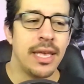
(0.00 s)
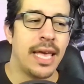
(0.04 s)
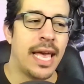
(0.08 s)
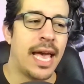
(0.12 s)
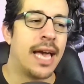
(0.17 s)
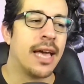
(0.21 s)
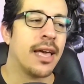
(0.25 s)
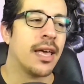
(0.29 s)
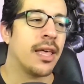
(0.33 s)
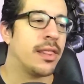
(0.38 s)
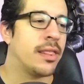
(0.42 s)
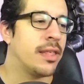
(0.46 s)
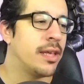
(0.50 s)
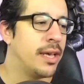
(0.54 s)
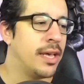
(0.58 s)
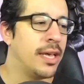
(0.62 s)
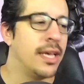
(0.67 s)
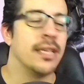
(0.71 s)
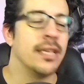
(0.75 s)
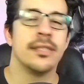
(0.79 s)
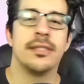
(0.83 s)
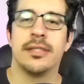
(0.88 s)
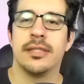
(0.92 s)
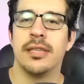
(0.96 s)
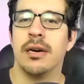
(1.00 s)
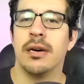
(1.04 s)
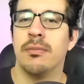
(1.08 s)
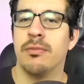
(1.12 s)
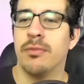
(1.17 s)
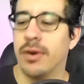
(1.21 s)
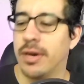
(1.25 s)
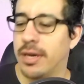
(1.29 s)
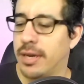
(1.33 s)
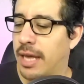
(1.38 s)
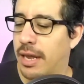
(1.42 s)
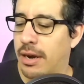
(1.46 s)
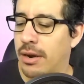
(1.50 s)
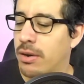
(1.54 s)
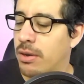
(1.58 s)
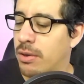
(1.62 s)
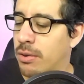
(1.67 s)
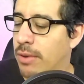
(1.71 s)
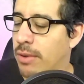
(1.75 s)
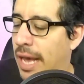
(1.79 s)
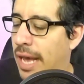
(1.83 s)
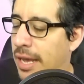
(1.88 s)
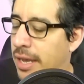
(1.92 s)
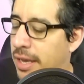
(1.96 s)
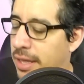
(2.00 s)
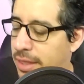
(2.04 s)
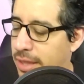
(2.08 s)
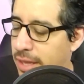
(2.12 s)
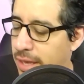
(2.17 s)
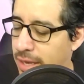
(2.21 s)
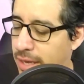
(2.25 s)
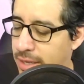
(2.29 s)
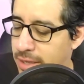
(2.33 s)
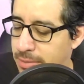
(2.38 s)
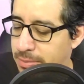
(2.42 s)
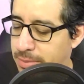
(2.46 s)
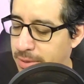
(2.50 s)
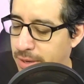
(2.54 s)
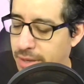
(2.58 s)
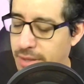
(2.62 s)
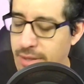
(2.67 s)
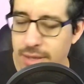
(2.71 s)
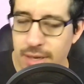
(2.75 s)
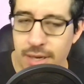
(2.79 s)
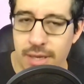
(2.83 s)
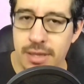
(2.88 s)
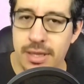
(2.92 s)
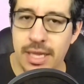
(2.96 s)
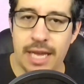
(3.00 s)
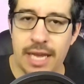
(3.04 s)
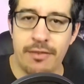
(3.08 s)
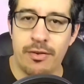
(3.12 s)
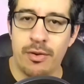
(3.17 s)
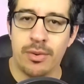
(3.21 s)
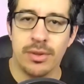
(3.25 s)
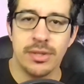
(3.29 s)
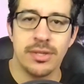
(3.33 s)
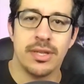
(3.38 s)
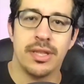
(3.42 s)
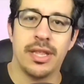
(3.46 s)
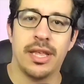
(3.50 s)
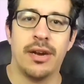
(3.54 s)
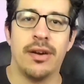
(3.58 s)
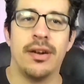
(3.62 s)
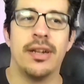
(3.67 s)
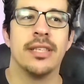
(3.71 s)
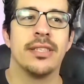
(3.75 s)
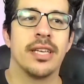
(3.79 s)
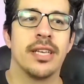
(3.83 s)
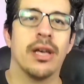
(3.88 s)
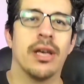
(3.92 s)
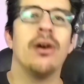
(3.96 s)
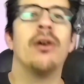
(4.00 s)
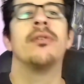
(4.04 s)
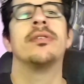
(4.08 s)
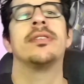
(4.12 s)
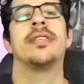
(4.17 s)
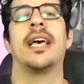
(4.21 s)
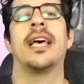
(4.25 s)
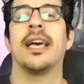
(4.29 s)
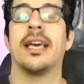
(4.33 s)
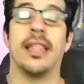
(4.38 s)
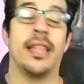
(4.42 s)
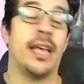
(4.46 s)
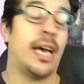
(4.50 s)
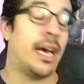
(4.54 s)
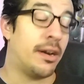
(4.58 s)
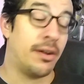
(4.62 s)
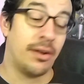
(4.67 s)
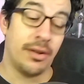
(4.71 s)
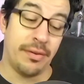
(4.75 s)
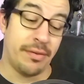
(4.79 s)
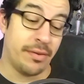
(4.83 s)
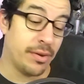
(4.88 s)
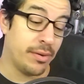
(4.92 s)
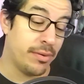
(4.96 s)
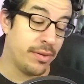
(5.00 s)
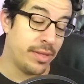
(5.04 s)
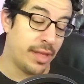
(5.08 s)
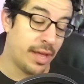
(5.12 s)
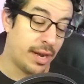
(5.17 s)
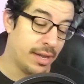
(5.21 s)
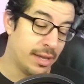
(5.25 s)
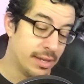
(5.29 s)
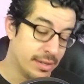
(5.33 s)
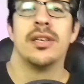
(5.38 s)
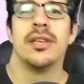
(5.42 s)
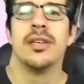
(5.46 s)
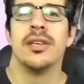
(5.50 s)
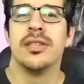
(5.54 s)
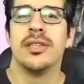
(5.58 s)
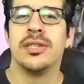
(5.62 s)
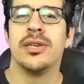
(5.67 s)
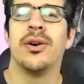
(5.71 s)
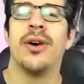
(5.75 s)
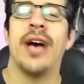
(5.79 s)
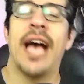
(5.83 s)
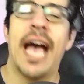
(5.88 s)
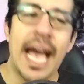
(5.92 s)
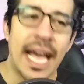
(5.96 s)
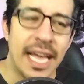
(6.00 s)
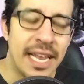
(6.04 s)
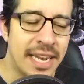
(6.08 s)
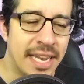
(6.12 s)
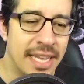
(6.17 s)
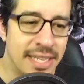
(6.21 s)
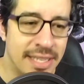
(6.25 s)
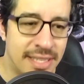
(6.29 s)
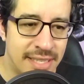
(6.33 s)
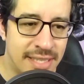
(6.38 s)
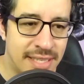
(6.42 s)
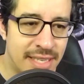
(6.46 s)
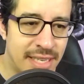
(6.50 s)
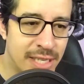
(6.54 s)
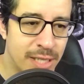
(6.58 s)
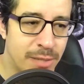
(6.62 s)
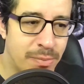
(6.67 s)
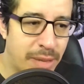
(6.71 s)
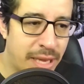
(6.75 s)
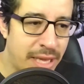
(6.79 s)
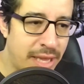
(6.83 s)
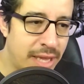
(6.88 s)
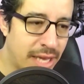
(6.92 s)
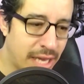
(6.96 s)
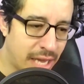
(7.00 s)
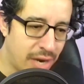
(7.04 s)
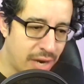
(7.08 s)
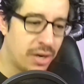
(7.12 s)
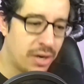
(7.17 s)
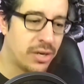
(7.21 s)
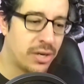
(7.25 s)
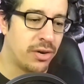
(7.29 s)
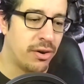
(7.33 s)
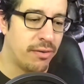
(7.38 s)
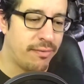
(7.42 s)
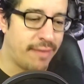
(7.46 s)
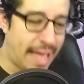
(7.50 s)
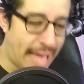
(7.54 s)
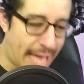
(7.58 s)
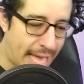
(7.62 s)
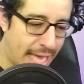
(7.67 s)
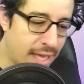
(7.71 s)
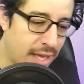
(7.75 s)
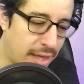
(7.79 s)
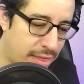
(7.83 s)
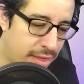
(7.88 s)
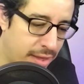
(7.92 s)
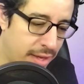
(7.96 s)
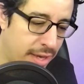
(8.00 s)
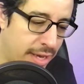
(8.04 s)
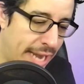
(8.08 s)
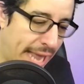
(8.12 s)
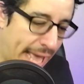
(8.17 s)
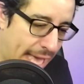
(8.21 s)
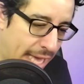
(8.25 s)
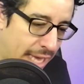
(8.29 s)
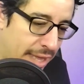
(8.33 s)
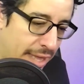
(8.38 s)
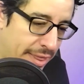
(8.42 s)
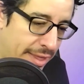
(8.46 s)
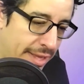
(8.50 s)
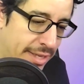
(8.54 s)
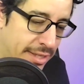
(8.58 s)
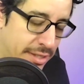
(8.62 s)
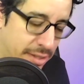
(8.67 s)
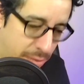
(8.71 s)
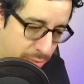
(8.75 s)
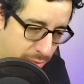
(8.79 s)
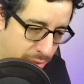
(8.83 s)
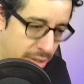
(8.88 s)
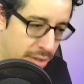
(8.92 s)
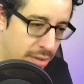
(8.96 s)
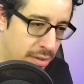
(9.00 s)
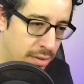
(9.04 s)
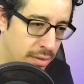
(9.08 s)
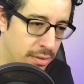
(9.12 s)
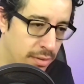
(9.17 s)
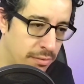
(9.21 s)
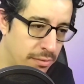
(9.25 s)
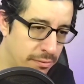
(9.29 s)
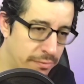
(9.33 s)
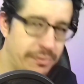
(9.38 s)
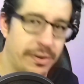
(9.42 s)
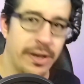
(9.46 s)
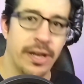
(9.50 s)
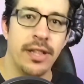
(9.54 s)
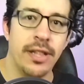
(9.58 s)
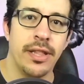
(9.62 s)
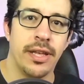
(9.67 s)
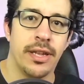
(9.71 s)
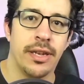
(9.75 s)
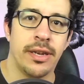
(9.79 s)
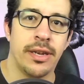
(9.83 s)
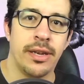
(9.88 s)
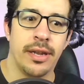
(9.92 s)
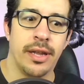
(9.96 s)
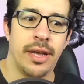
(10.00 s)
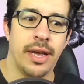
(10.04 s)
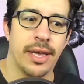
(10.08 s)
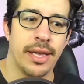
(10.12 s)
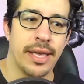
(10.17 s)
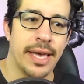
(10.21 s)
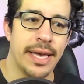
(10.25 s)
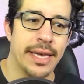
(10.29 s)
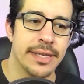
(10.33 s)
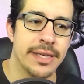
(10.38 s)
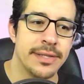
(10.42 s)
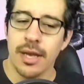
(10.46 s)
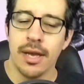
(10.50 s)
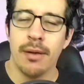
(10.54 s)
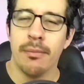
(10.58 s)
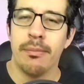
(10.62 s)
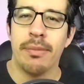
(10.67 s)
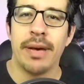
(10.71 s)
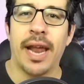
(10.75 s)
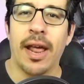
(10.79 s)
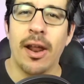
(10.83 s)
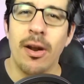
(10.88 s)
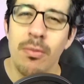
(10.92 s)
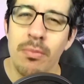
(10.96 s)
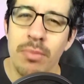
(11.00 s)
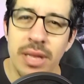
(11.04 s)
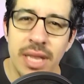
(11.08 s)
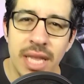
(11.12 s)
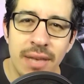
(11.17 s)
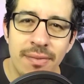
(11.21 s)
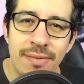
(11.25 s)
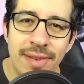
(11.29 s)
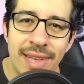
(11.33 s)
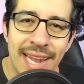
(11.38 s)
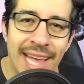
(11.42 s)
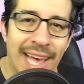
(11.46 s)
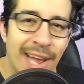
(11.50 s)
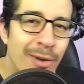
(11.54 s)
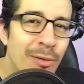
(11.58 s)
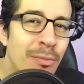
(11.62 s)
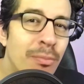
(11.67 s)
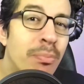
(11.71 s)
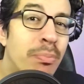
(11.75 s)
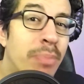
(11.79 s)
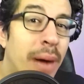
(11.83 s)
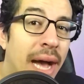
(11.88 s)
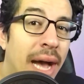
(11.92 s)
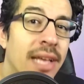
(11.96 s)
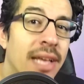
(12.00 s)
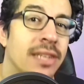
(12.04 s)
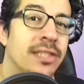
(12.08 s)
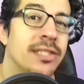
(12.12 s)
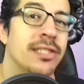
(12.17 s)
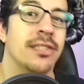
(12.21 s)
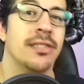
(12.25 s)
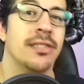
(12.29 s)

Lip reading: Agatha is someone. I don't know who Agatha is, but everyone's on the internet. It's like, oh, it's Agatha. I don't even know who that is. So Agnes is playing the character of Agatha, and Agatha is a real villain, I guess. But I don't believe it. I don't buy it, dude.